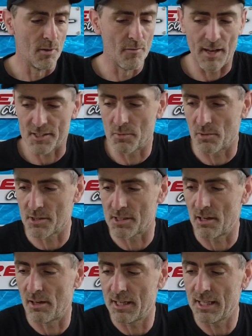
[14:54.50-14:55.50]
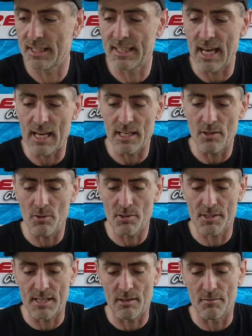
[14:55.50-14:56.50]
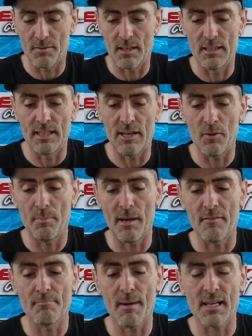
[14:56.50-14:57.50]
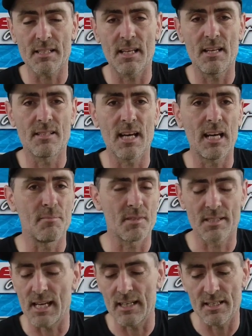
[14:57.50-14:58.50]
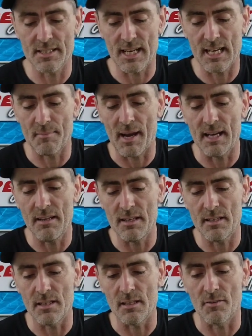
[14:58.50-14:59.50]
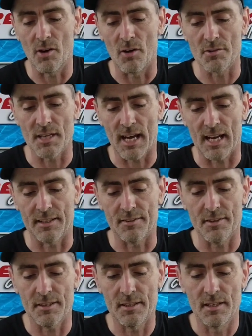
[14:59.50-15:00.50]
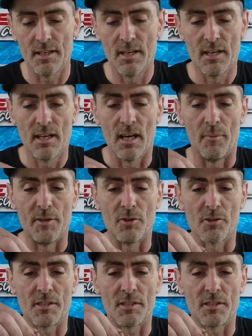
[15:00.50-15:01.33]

Move that to one side. Get yourself a little bit of masking tape, sellotape, anything that you've got to hand. And we